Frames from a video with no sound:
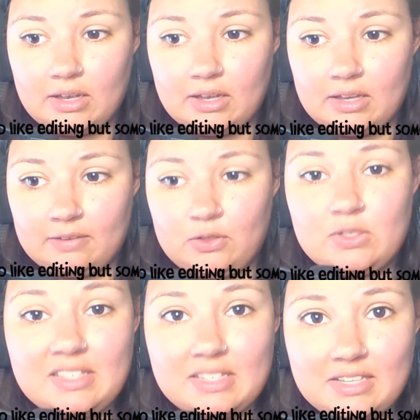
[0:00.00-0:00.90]
if you
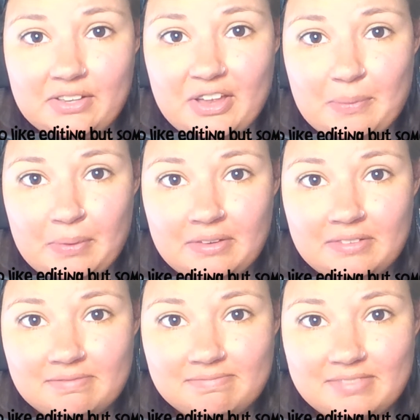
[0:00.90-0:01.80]
see this clip,
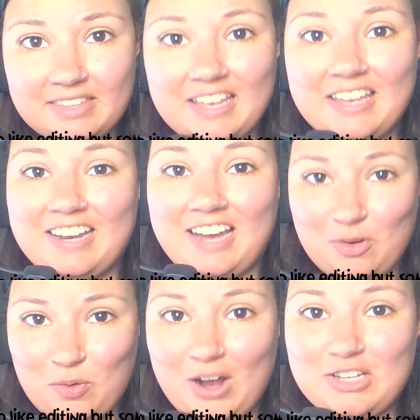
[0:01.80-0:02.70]
then I
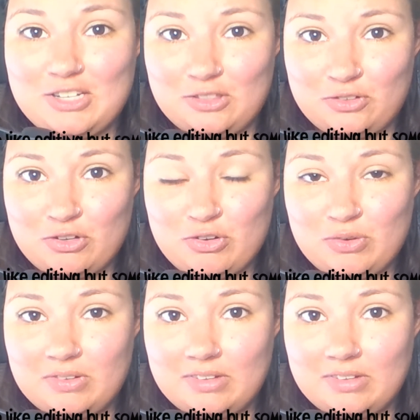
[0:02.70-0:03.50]
watched it through